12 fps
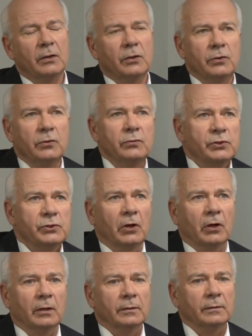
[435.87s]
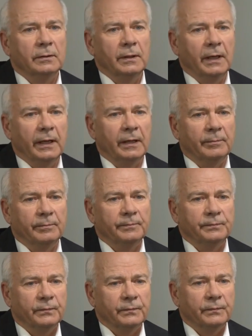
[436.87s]
You saw
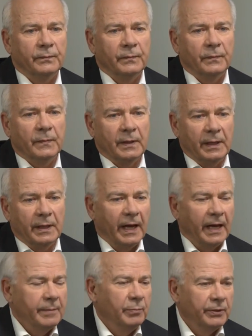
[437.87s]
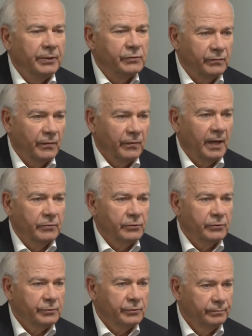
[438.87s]
the I Believe
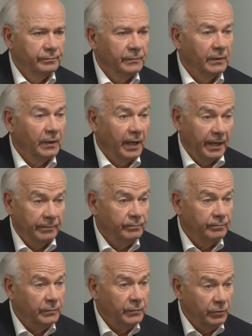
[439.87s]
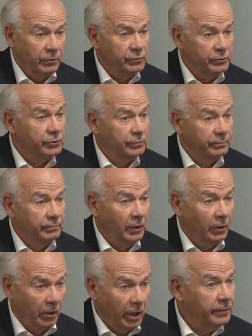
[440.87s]
Survivors line used
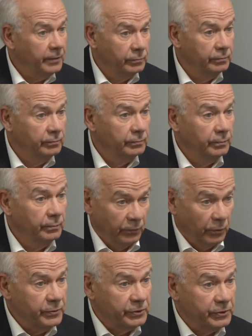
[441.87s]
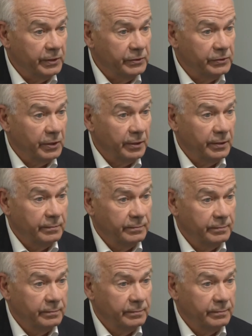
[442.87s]
a lot before this case started,